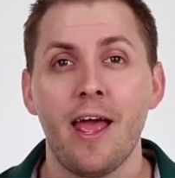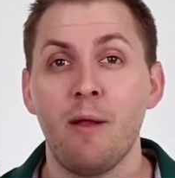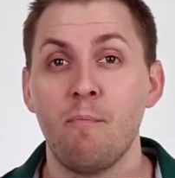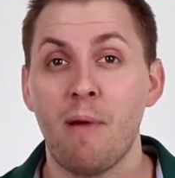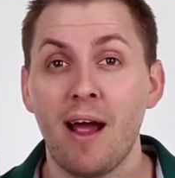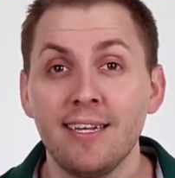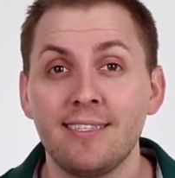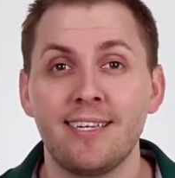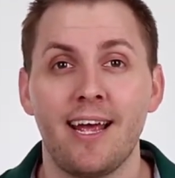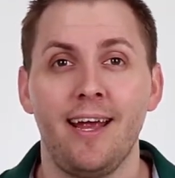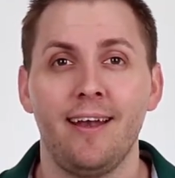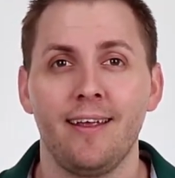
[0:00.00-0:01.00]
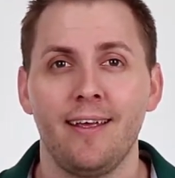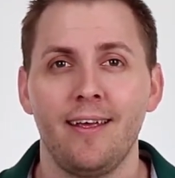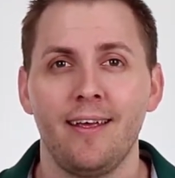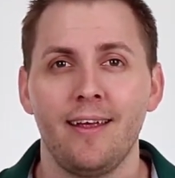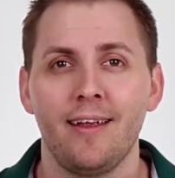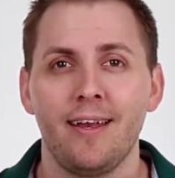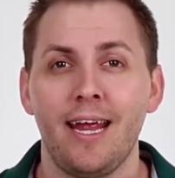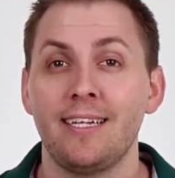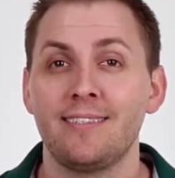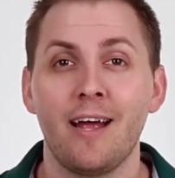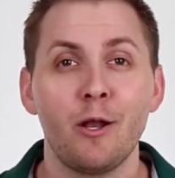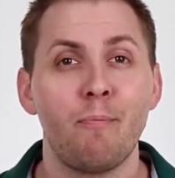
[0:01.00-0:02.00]
and mindset.
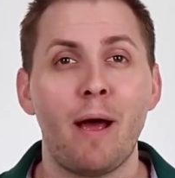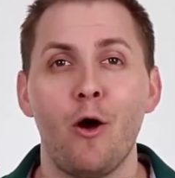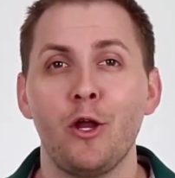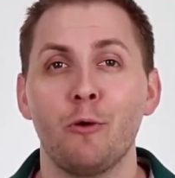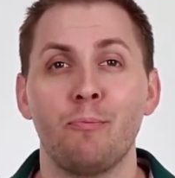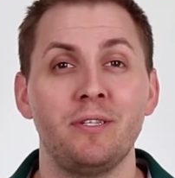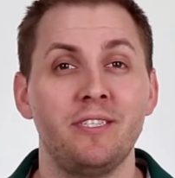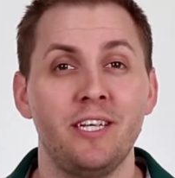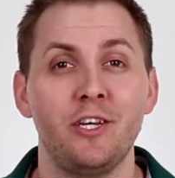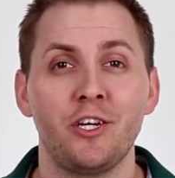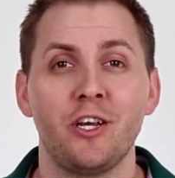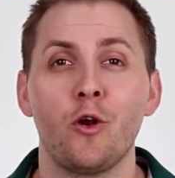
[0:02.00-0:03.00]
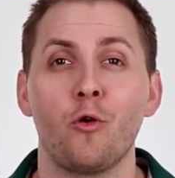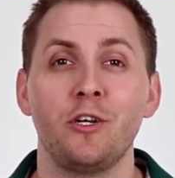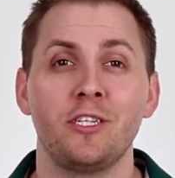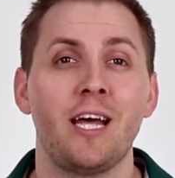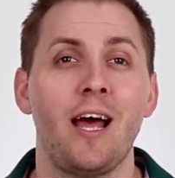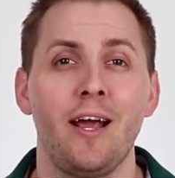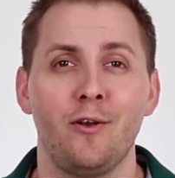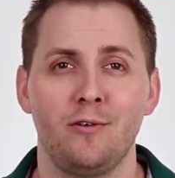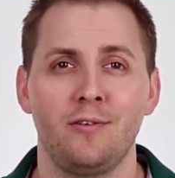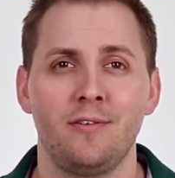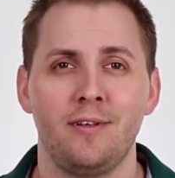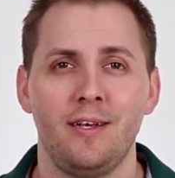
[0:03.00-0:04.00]
It's not about your position or your
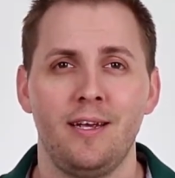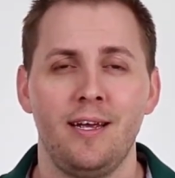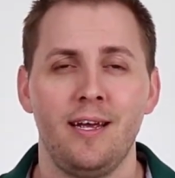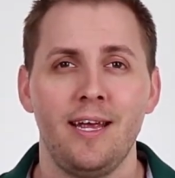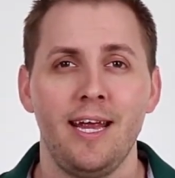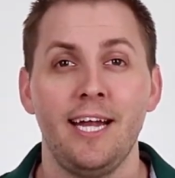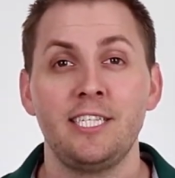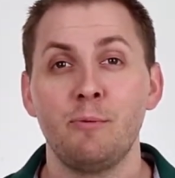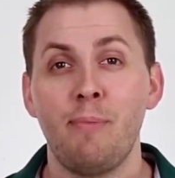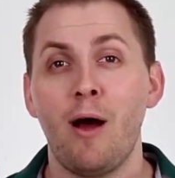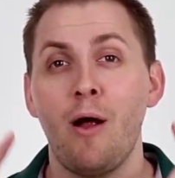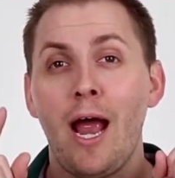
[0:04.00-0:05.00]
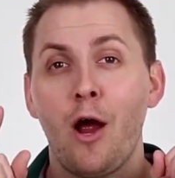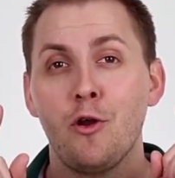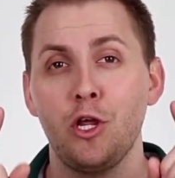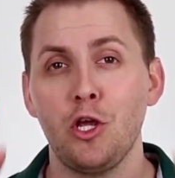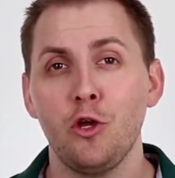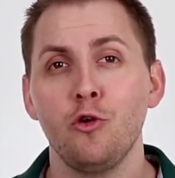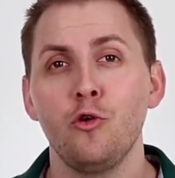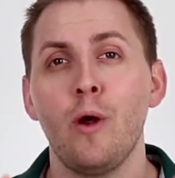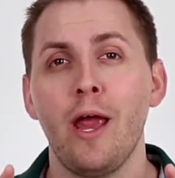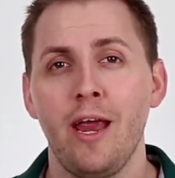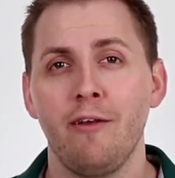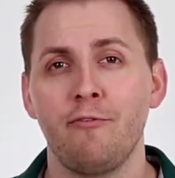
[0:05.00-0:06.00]
title. It's about how
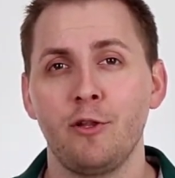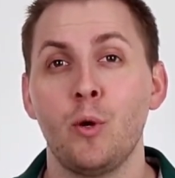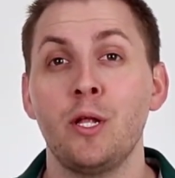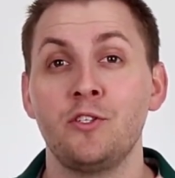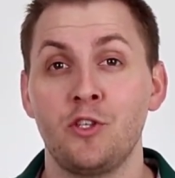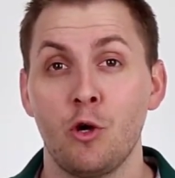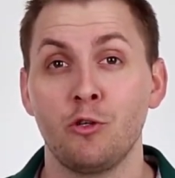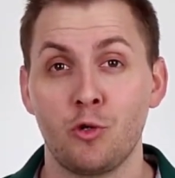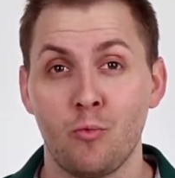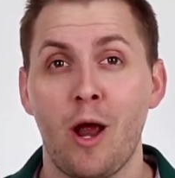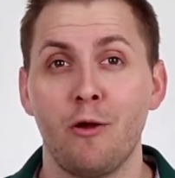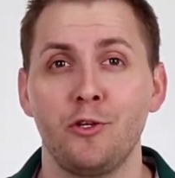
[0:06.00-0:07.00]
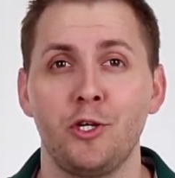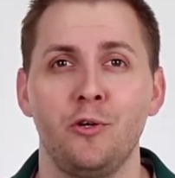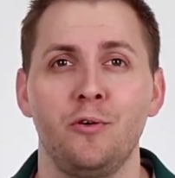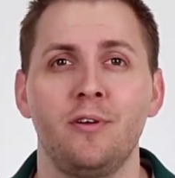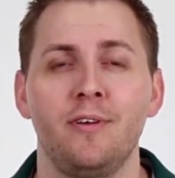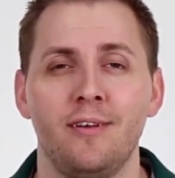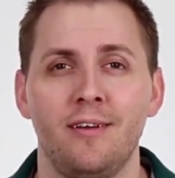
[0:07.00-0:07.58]
you influence those around you.